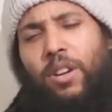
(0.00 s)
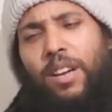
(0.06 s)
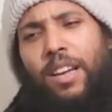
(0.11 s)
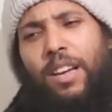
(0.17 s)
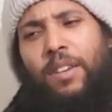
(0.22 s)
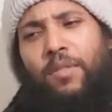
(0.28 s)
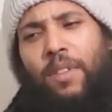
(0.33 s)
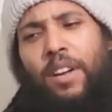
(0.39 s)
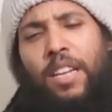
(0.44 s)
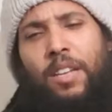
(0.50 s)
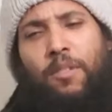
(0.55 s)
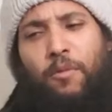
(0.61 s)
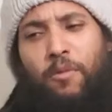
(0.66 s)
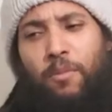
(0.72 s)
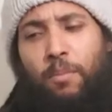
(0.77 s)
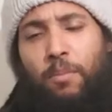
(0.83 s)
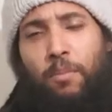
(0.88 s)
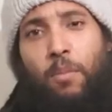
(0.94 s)
If
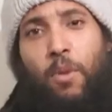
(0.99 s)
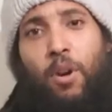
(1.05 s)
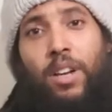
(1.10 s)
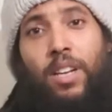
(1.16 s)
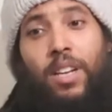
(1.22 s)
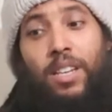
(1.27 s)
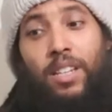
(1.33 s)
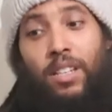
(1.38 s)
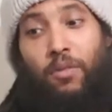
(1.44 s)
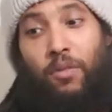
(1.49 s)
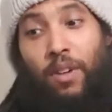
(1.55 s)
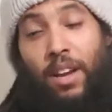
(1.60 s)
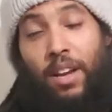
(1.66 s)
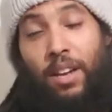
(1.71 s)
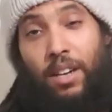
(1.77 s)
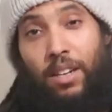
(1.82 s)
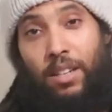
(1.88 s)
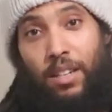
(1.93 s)
anybody is
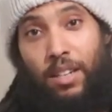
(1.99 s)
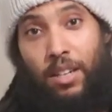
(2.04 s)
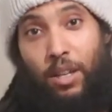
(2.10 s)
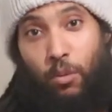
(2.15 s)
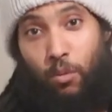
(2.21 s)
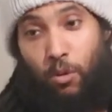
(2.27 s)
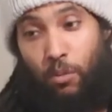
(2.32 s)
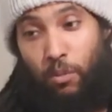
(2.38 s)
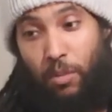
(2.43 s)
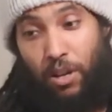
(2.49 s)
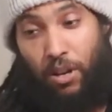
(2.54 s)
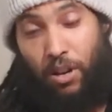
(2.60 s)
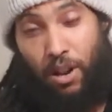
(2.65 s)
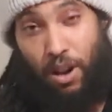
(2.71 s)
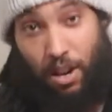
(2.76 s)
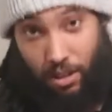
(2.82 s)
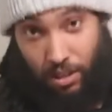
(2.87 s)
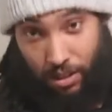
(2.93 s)
failing, it would be
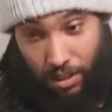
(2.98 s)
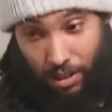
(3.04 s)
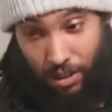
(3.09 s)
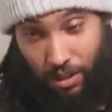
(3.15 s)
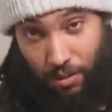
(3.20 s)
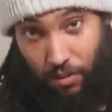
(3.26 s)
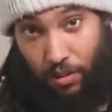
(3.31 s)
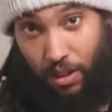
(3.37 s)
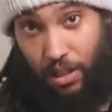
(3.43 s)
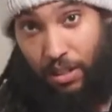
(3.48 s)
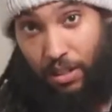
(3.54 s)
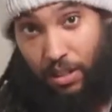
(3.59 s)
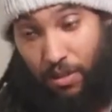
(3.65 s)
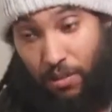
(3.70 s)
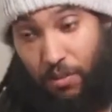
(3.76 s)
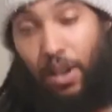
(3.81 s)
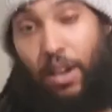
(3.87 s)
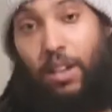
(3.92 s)
on us if there's
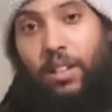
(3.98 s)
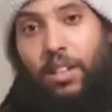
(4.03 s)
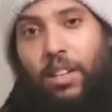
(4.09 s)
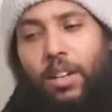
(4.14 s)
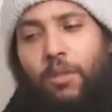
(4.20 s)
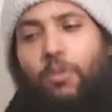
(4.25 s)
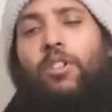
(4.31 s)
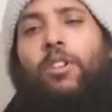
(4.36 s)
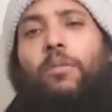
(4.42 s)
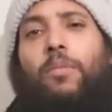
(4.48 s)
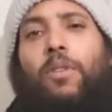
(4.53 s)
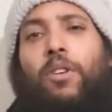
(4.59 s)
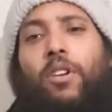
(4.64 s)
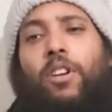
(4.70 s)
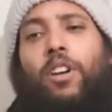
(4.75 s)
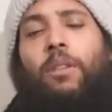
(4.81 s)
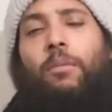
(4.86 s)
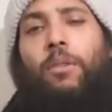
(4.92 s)
a failure. It wouldn't be
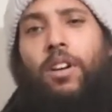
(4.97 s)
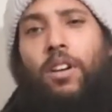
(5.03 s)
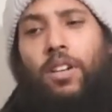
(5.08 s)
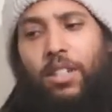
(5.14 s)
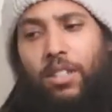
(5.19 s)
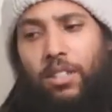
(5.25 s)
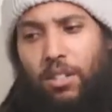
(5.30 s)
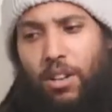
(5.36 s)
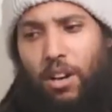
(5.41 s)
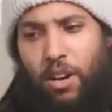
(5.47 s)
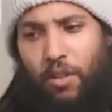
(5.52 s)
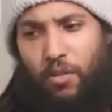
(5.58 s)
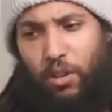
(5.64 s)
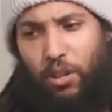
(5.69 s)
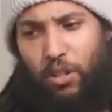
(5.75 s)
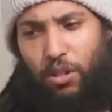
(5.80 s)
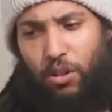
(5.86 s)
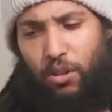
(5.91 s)
on Marcus
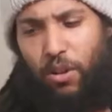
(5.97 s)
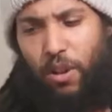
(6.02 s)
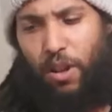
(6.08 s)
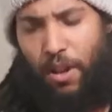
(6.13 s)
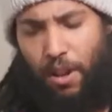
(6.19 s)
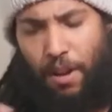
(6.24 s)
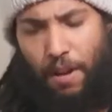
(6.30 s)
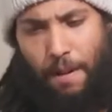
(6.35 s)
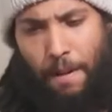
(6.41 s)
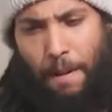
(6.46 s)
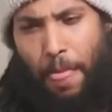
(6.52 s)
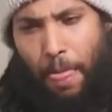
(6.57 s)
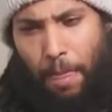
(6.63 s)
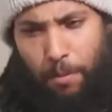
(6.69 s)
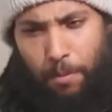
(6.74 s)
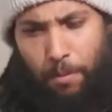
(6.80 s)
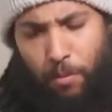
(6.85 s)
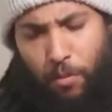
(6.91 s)
Garvey. So,
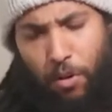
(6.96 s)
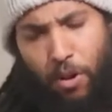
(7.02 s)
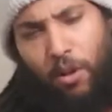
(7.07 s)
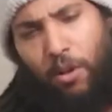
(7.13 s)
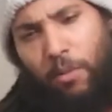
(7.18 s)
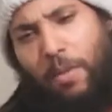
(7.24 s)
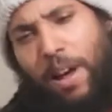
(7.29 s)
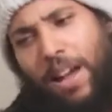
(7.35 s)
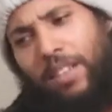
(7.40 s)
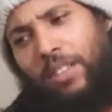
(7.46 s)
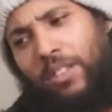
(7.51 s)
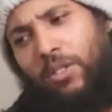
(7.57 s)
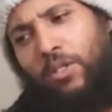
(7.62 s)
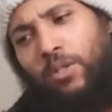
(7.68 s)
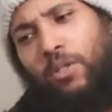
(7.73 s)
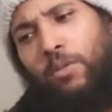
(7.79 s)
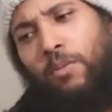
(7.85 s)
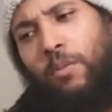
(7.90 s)
back
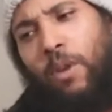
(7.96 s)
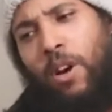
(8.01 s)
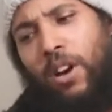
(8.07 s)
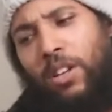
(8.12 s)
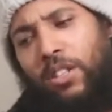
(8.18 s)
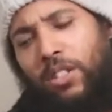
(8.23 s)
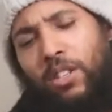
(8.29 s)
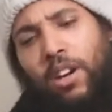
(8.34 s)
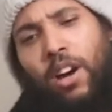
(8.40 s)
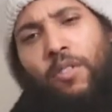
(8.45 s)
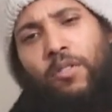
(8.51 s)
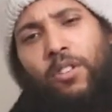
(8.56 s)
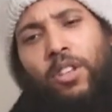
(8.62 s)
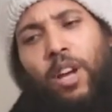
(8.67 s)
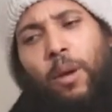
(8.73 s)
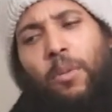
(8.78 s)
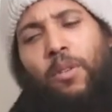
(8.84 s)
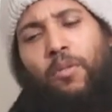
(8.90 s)
to Marcus Garvey's
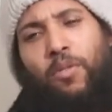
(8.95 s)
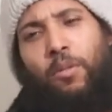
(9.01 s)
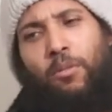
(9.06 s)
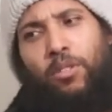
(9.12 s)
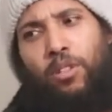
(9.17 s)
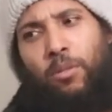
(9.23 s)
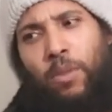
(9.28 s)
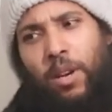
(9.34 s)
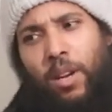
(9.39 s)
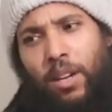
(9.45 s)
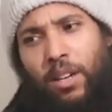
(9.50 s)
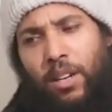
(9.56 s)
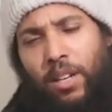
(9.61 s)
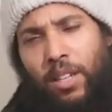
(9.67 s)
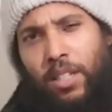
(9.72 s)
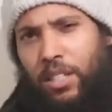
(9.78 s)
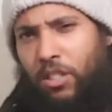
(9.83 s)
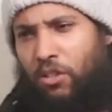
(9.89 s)
coming from Jamaica.
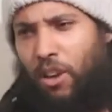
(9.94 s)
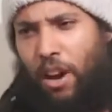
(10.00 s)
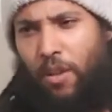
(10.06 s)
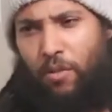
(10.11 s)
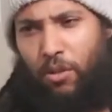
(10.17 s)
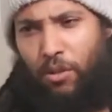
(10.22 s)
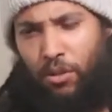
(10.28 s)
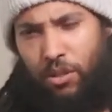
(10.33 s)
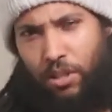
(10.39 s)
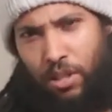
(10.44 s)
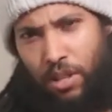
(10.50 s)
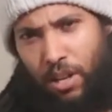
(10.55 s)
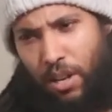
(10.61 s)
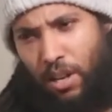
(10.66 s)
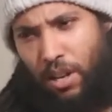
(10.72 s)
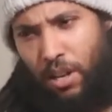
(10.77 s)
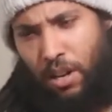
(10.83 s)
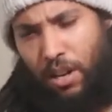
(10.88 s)
He travels,
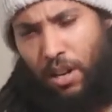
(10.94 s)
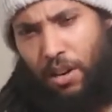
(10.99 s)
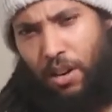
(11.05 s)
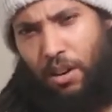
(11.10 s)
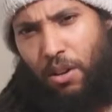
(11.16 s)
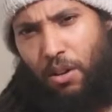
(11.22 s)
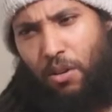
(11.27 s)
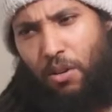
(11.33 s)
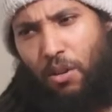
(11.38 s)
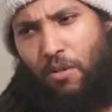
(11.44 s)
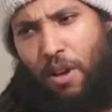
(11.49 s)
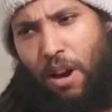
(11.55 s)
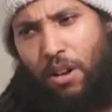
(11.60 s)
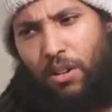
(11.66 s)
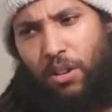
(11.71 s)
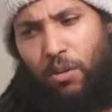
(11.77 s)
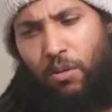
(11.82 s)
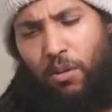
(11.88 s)

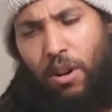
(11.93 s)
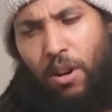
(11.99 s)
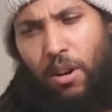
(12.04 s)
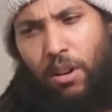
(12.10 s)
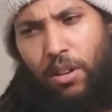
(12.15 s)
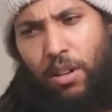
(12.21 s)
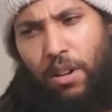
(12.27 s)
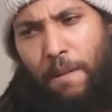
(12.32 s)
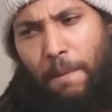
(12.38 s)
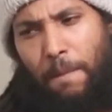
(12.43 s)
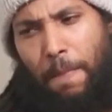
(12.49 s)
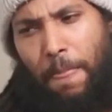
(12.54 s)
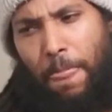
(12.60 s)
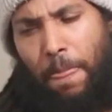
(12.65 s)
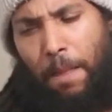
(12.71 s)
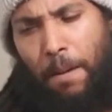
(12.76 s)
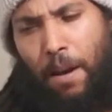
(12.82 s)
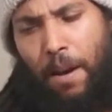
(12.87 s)
around the world.
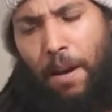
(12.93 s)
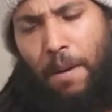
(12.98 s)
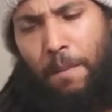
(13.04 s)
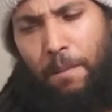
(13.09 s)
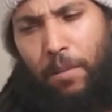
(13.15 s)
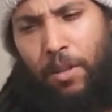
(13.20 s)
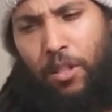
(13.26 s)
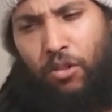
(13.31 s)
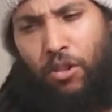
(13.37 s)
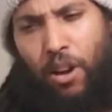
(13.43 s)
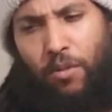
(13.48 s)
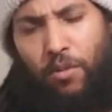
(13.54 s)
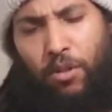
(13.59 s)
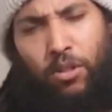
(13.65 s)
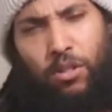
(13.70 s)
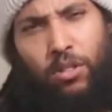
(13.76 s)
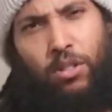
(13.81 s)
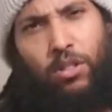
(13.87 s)
He
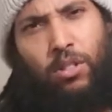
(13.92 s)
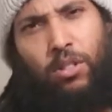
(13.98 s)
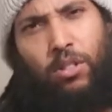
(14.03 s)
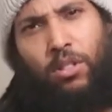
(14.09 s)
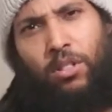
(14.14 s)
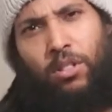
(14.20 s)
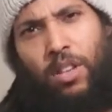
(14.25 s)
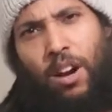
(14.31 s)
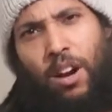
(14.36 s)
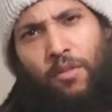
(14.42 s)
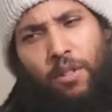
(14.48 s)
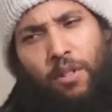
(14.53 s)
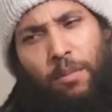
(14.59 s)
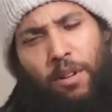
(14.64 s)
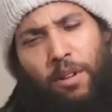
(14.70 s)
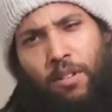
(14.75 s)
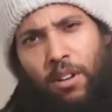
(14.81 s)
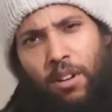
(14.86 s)
travels to South
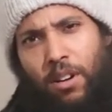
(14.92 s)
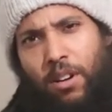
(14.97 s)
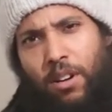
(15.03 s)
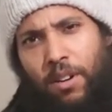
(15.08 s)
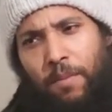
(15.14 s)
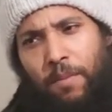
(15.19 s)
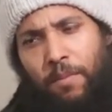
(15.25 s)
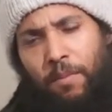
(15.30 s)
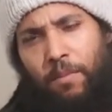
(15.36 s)
America.